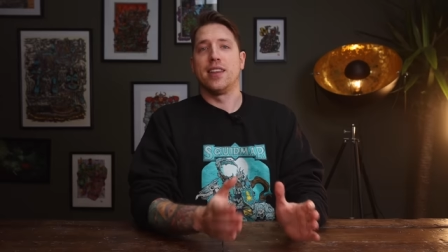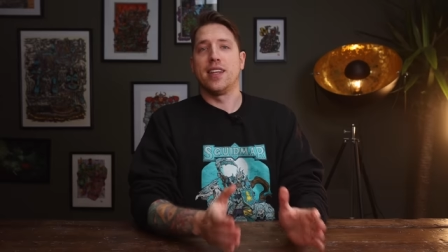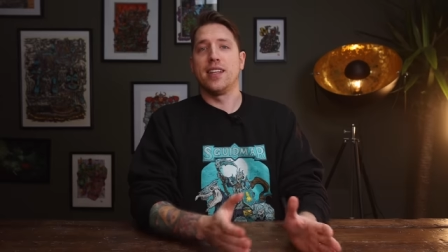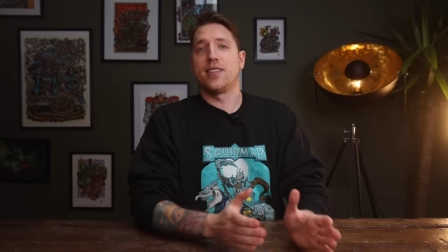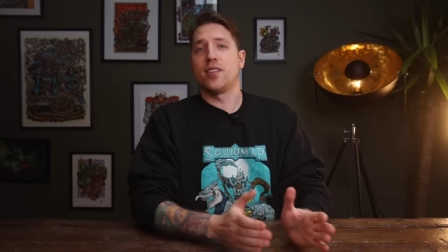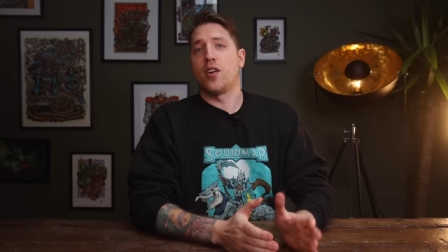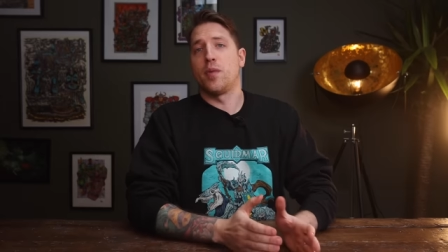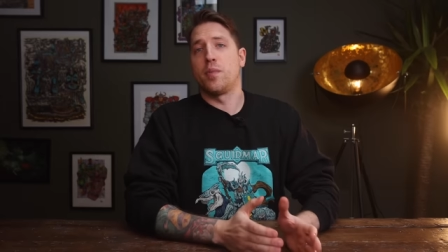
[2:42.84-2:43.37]
And
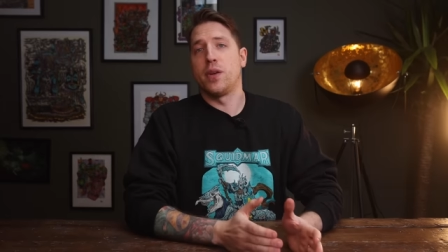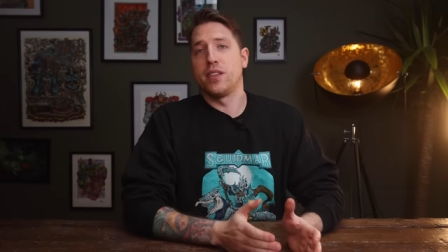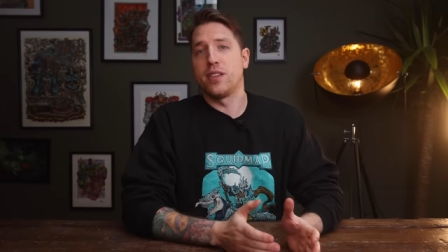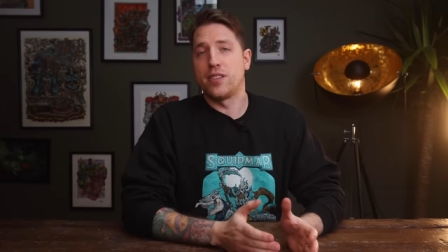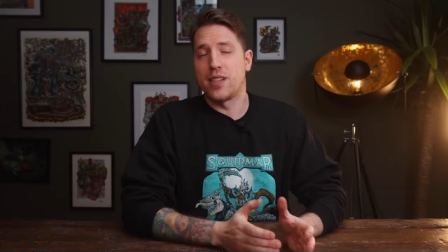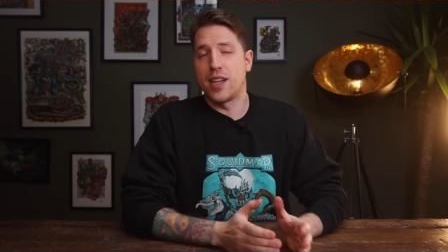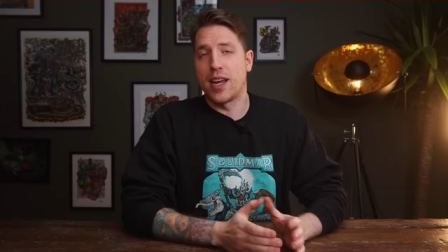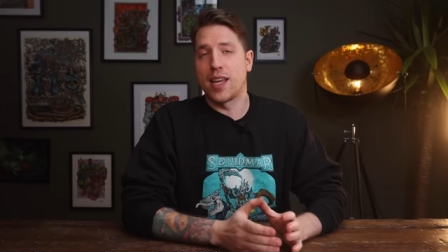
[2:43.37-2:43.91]
these are
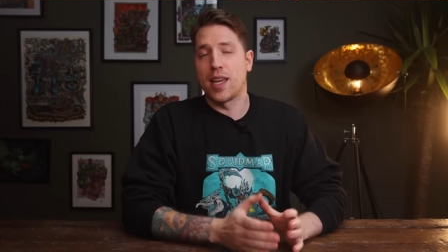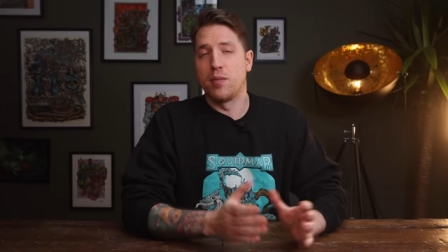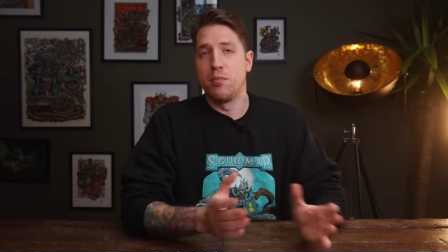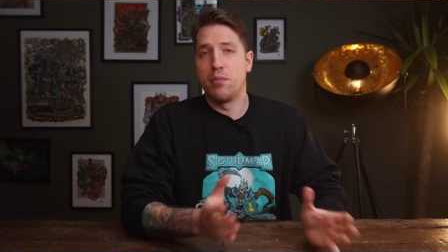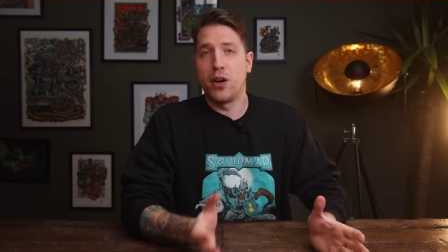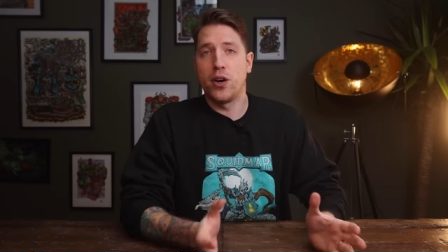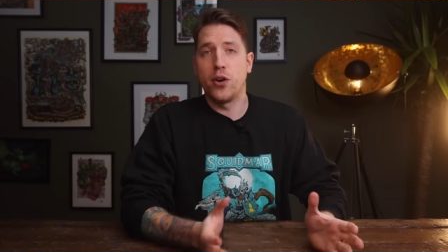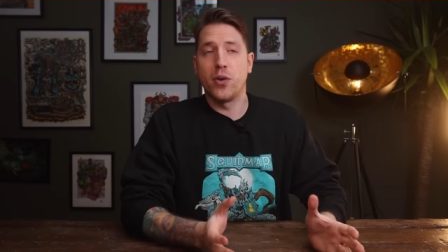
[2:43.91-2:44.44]
printers that I
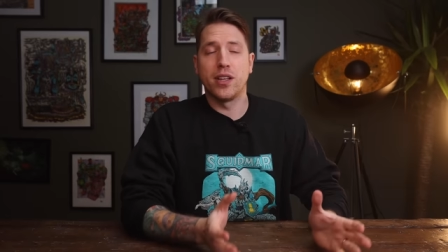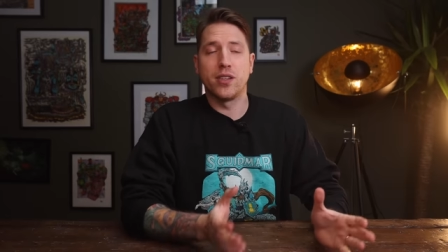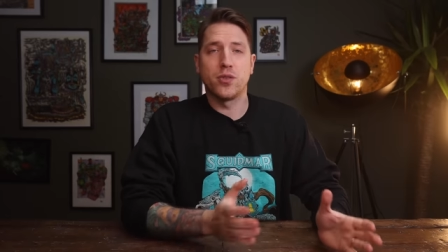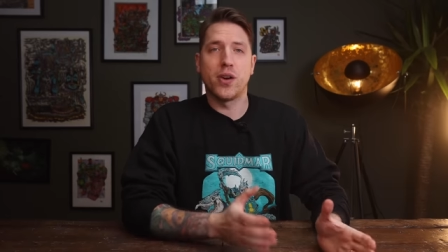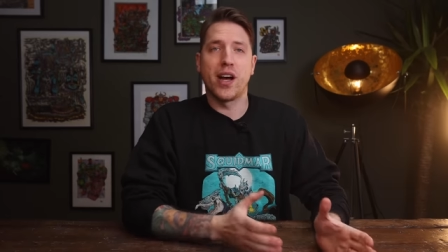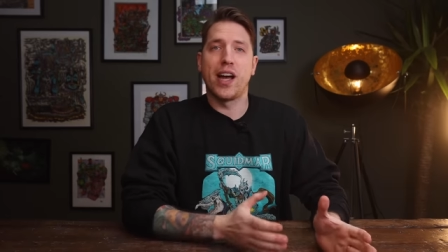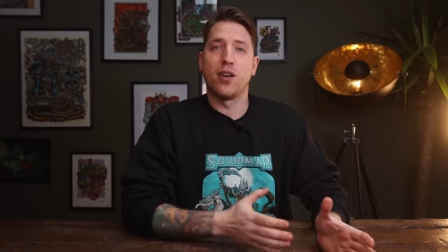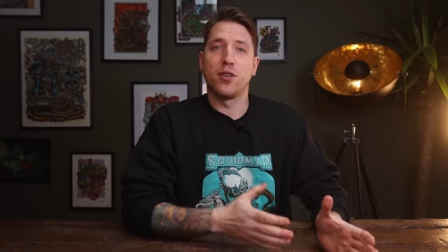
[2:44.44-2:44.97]
can borrow and
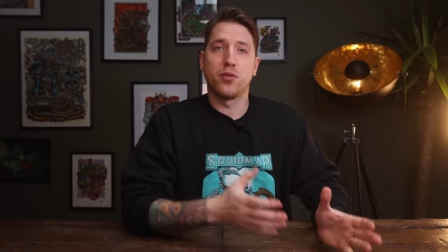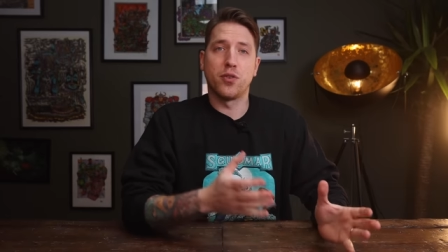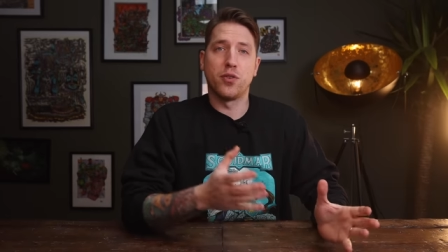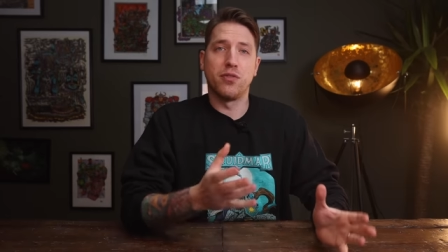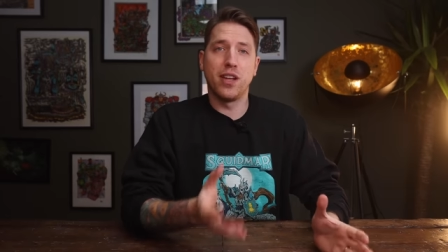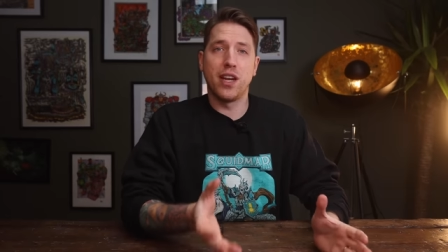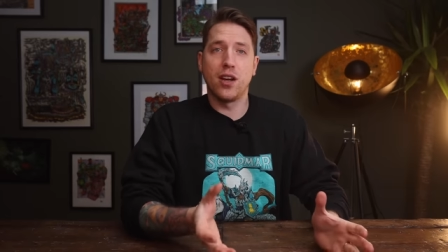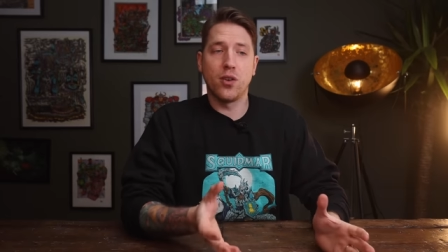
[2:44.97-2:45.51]
try out
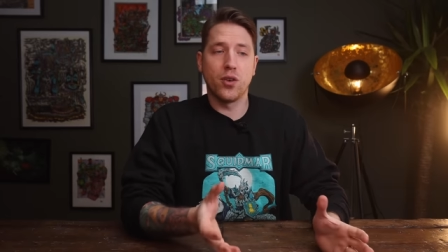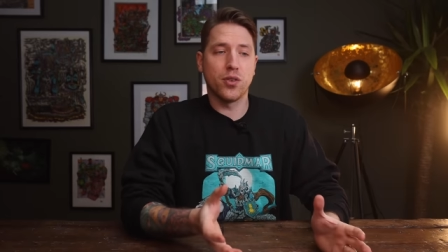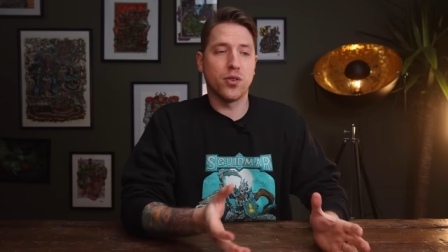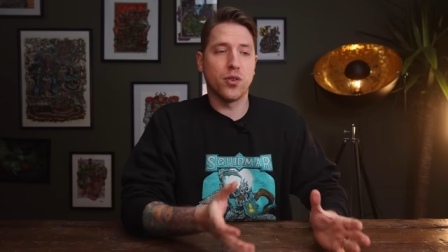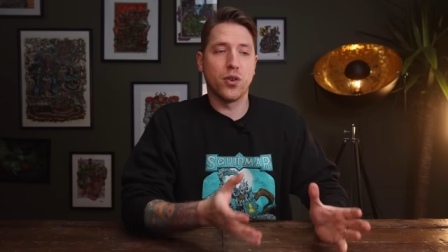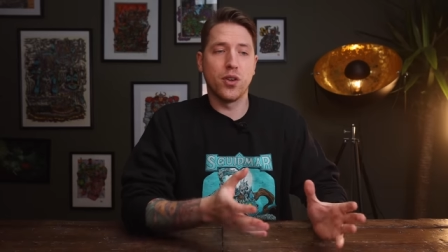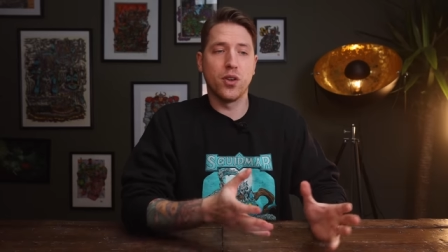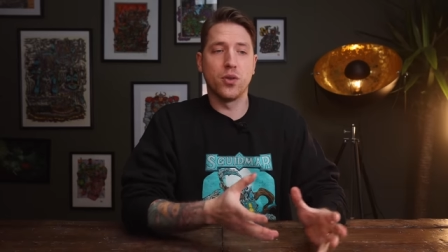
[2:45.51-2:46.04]
for
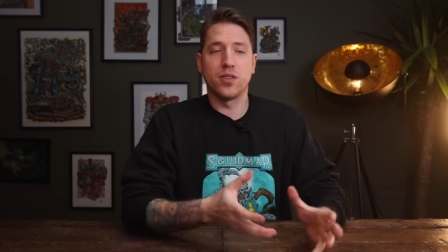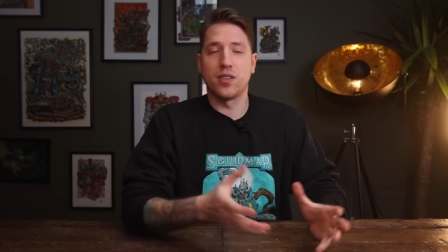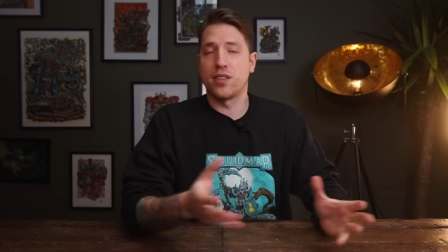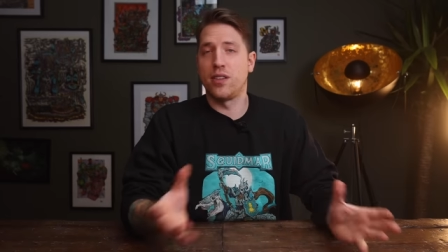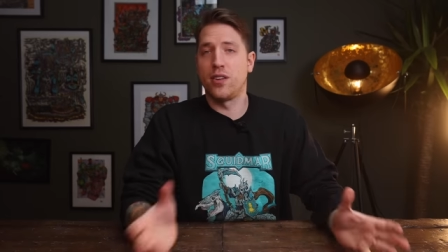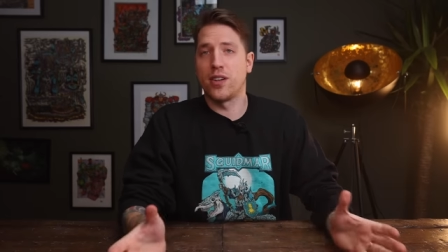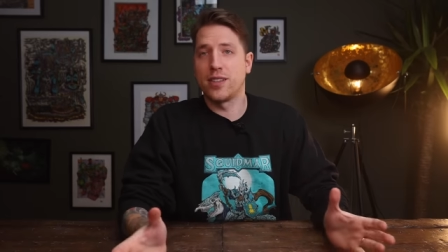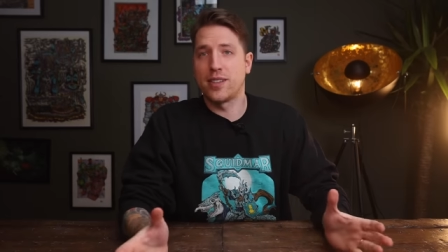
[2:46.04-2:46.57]
videos or use
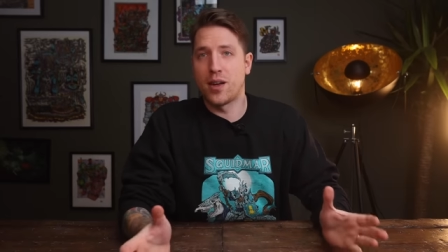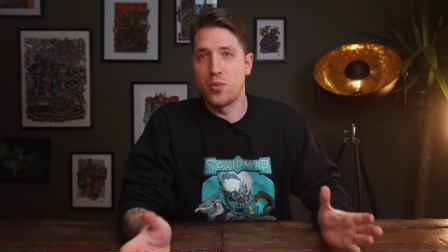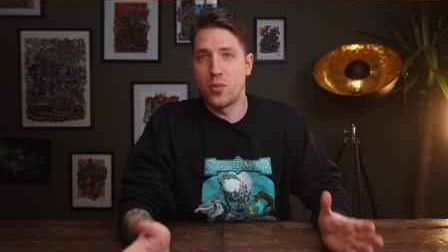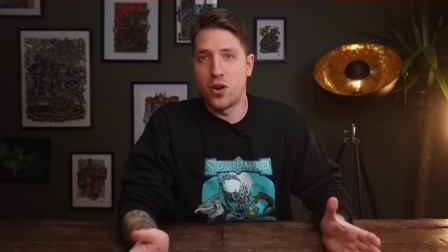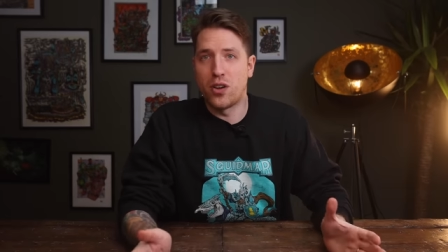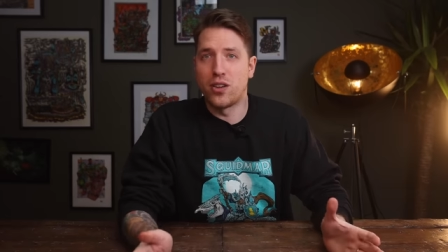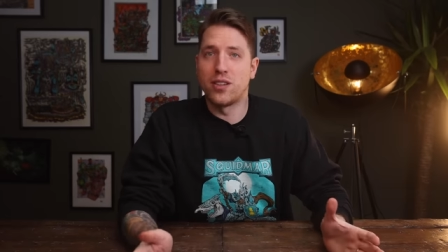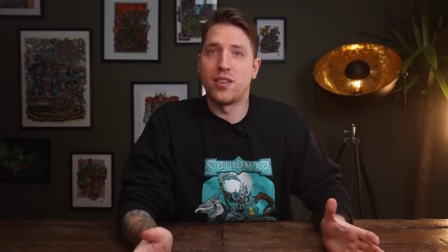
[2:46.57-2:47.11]
as long as I
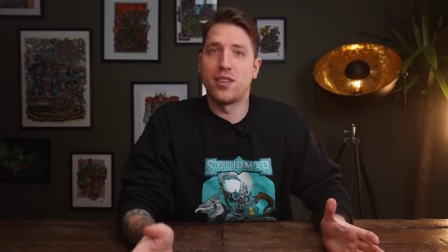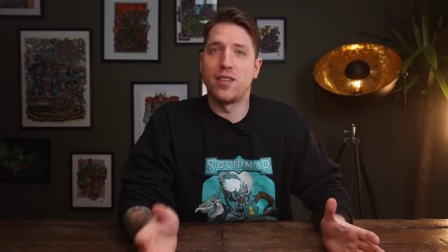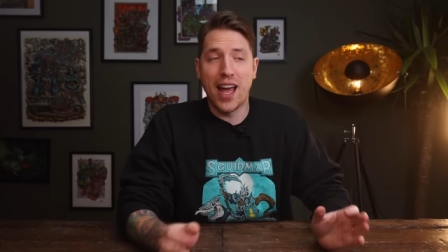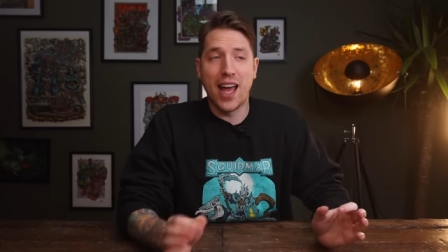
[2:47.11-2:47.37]
want.